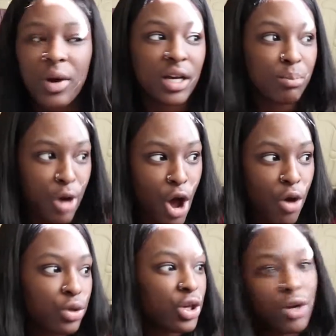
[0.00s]
but
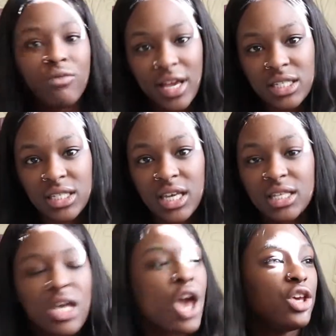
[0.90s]
bro, you're a
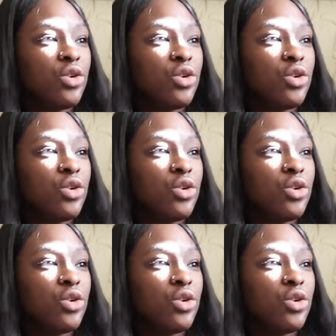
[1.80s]
racist.